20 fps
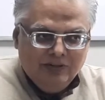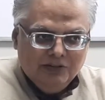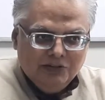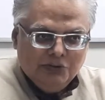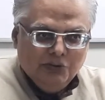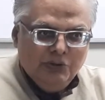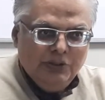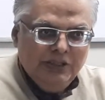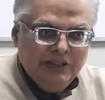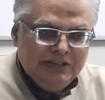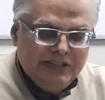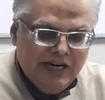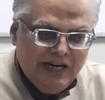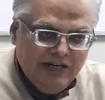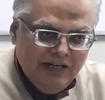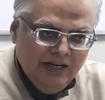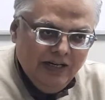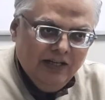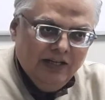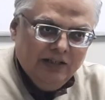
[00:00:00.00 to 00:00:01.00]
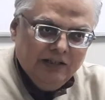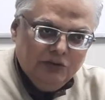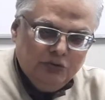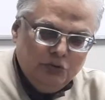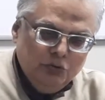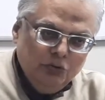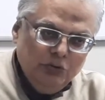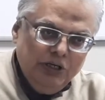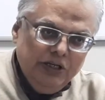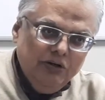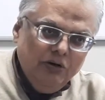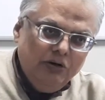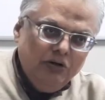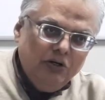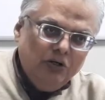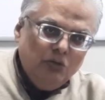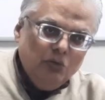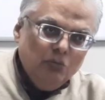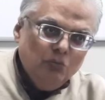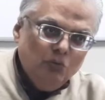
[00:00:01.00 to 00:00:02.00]
So, he said to in
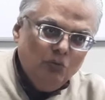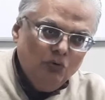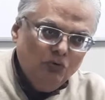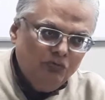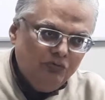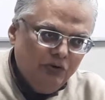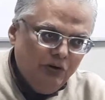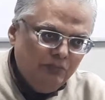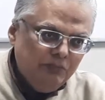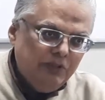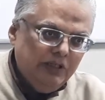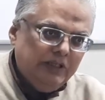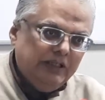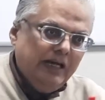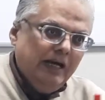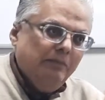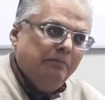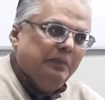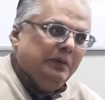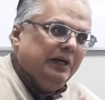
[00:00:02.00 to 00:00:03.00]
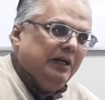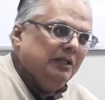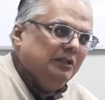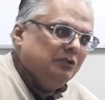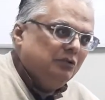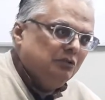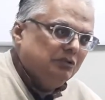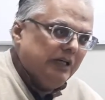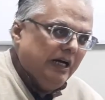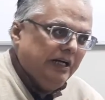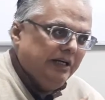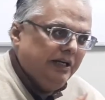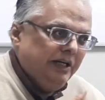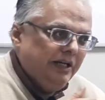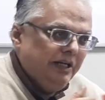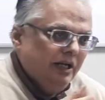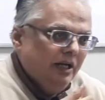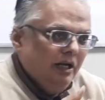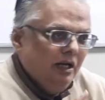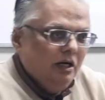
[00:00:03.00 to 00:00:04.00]
order to move from the capitalist
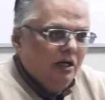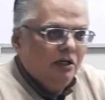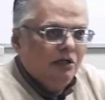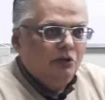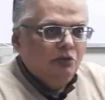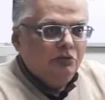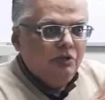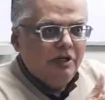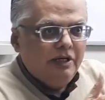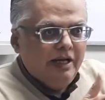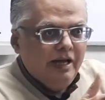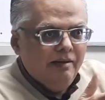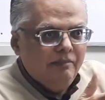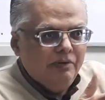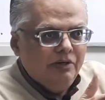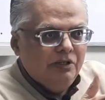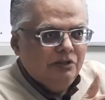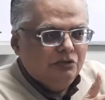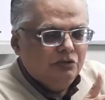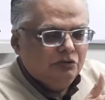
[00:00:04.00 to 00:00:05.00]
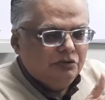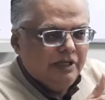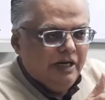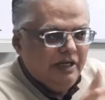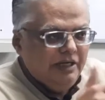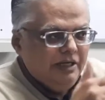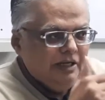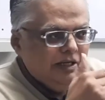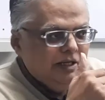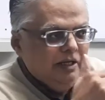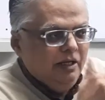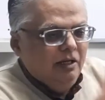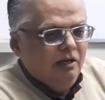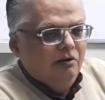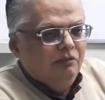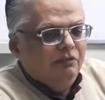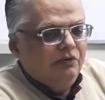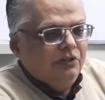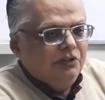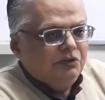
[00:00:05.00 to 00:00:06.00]
society to the communist society,
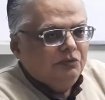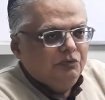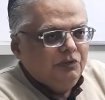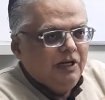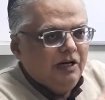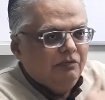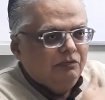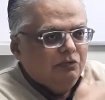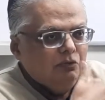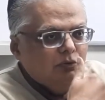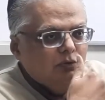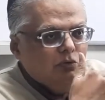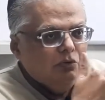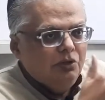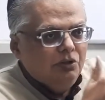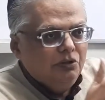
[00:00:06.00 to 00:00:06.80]
first we have to go